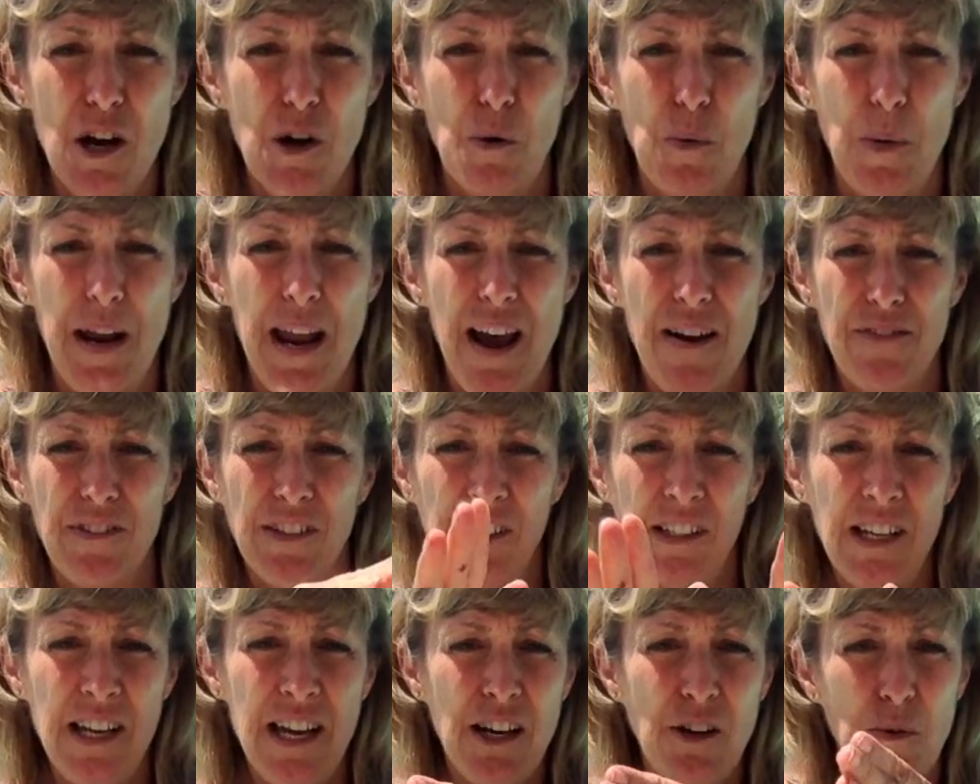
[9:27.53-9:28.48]
We have
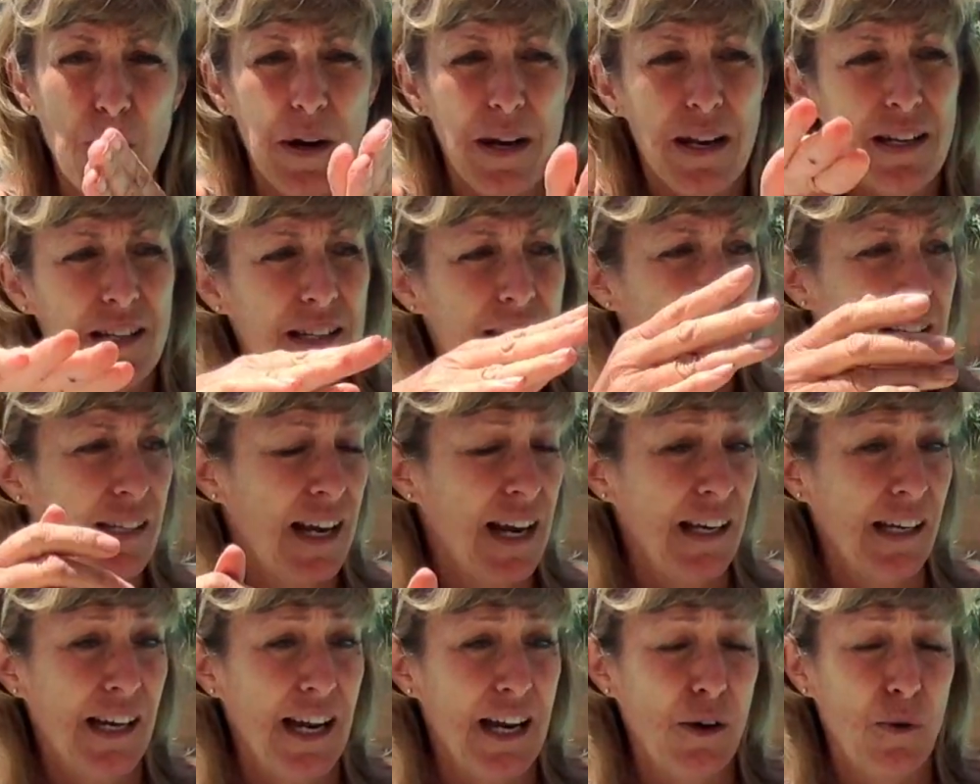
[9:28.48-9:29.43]
liquids,
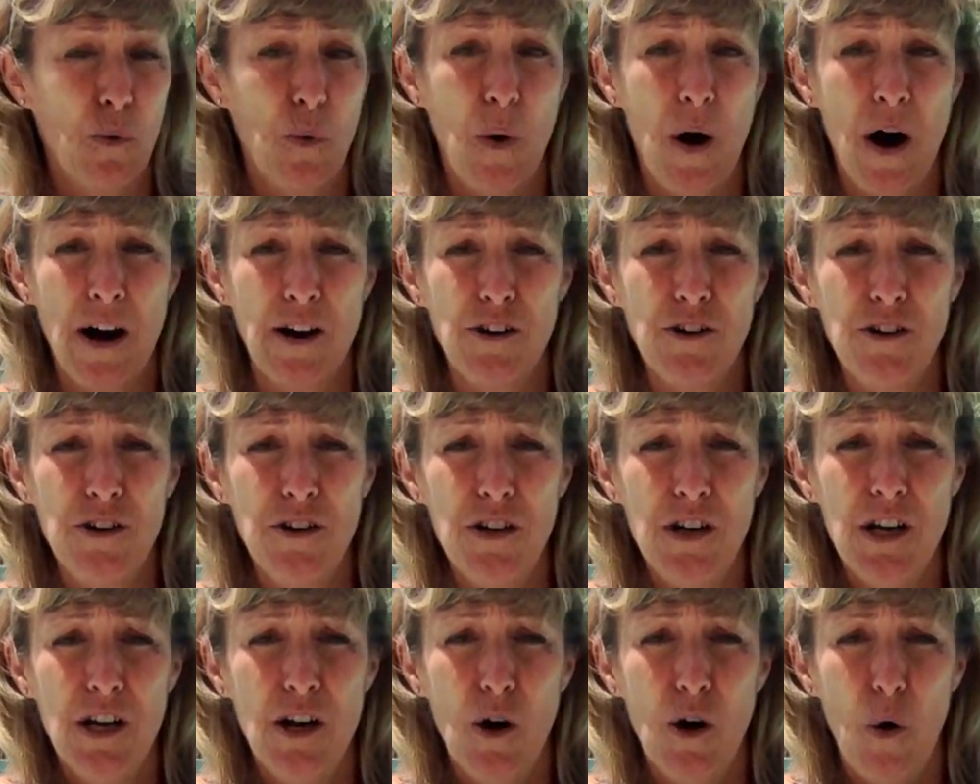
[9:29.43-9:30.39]
kind of like water,
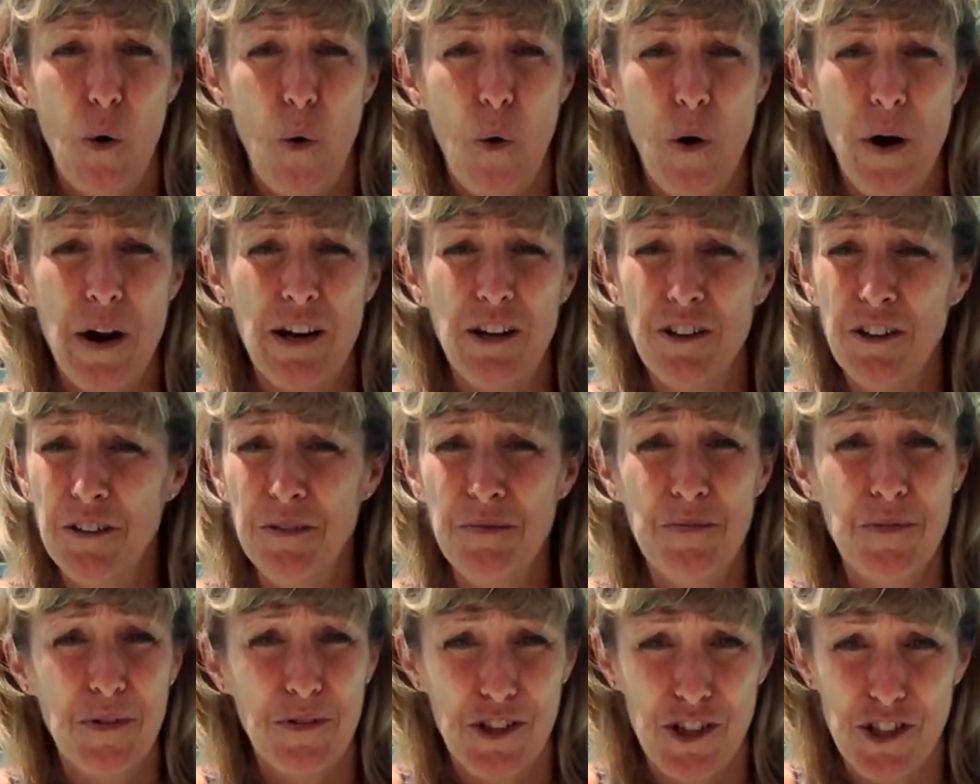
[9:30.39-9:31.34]
oil,
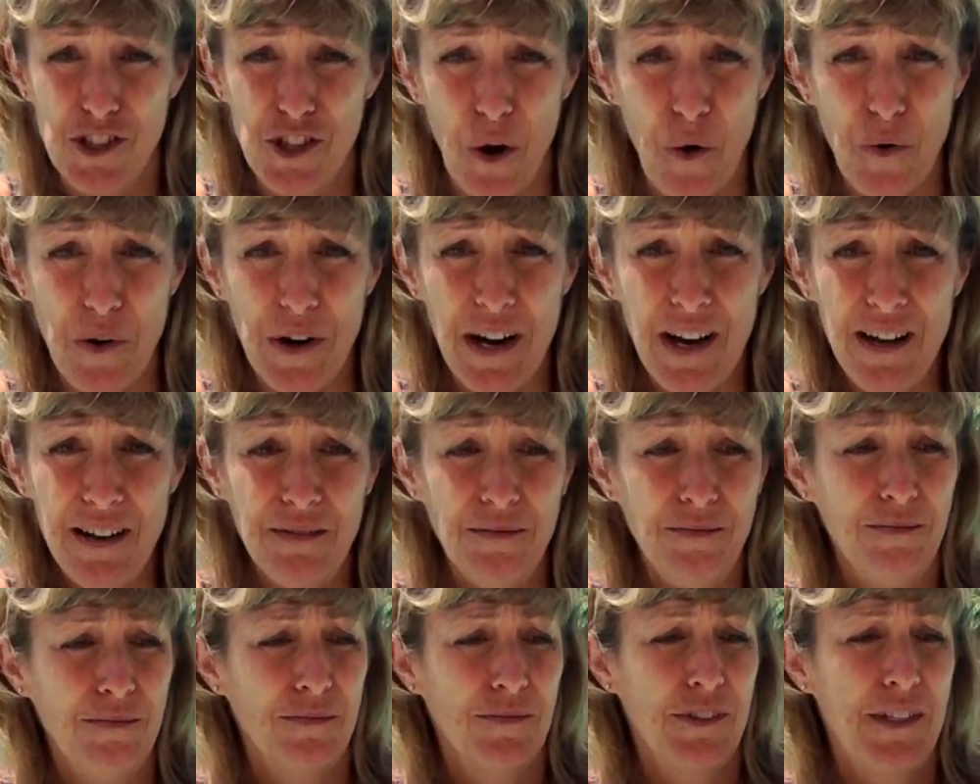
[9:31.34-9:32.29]
soda,
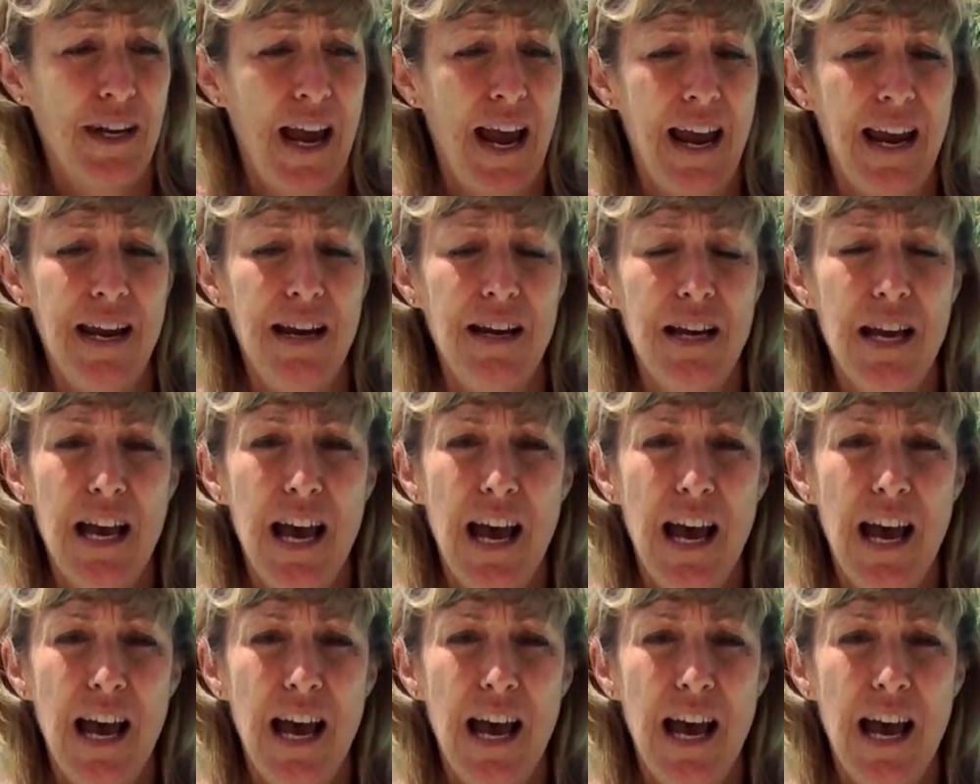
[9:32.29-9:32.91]
okay?